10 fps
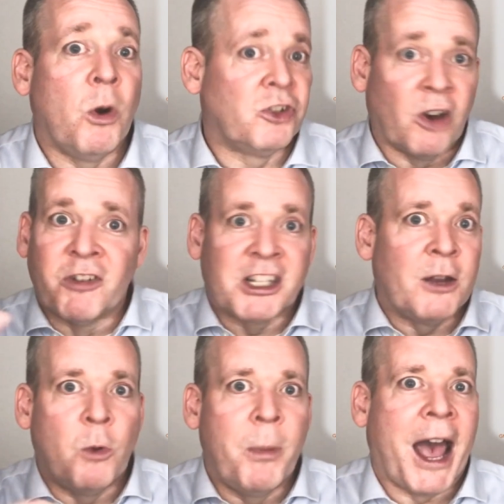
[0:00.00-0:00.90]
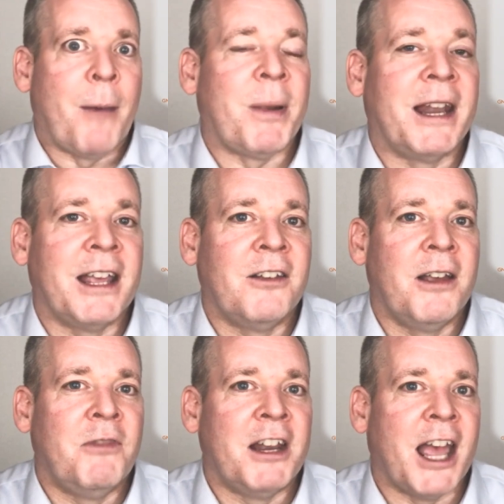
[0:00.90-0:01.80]
which obviously will be happening
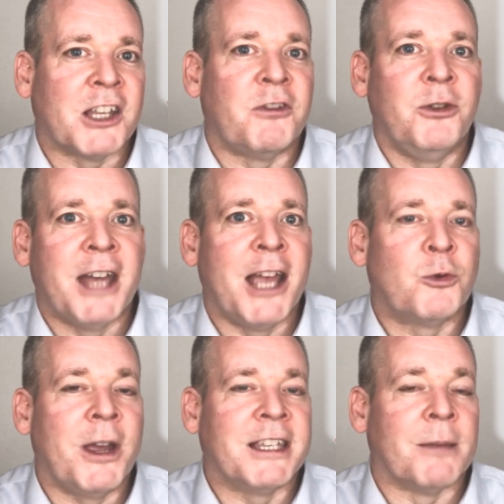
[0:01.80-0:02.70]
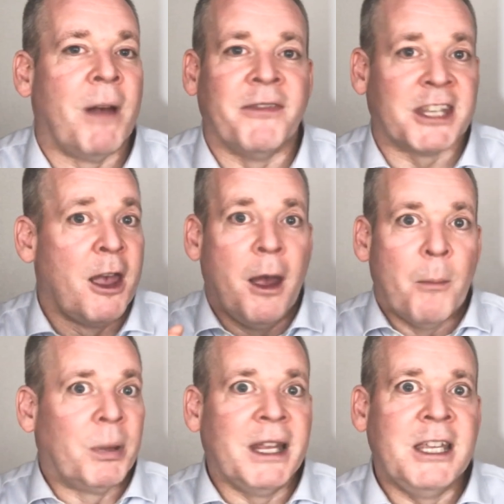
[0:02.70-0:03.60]
in the next few days, weeks and months,
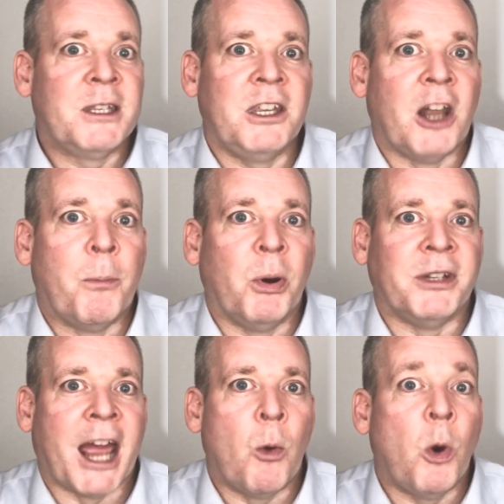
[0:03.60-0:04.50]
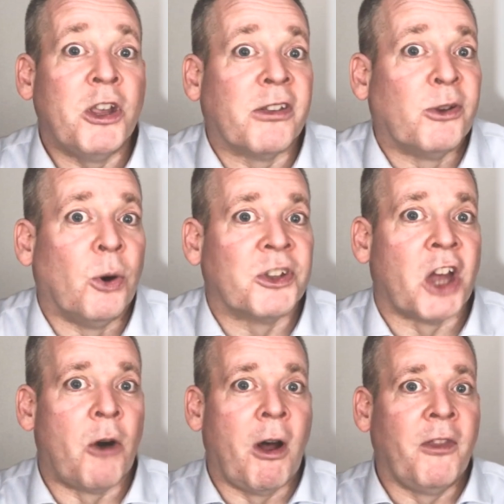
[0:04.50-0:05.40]
please, put down what your thoughts
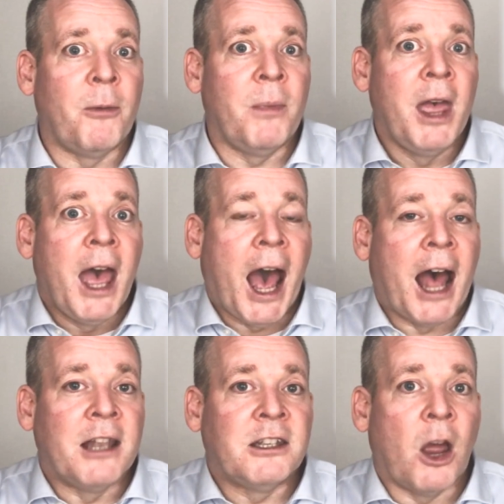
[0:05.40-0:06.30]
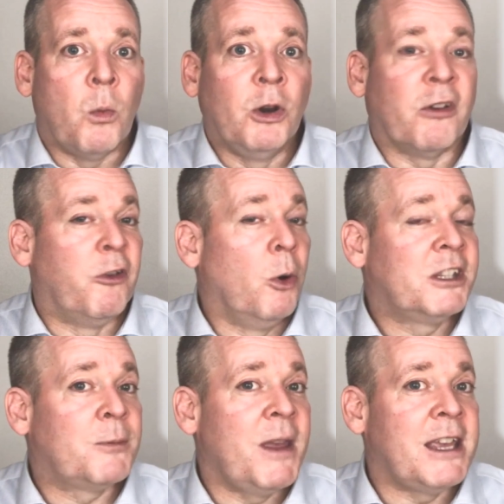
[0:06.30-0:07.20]
are on them, and we'll look forward
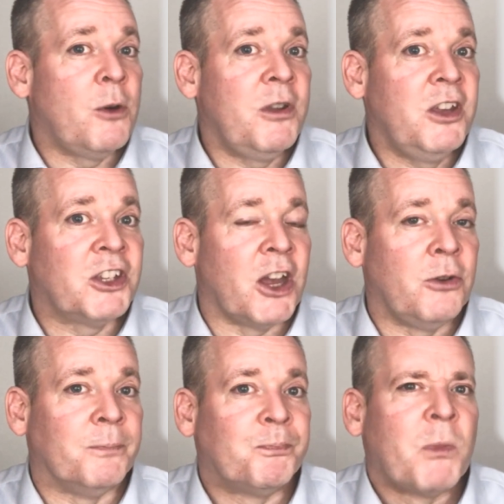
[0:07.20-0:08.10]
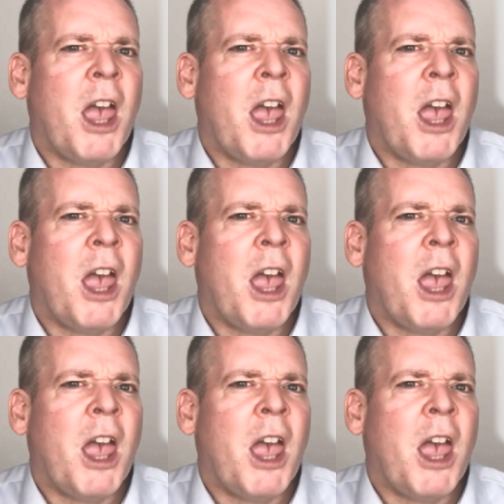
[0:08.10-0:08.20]
to speaking with you soon.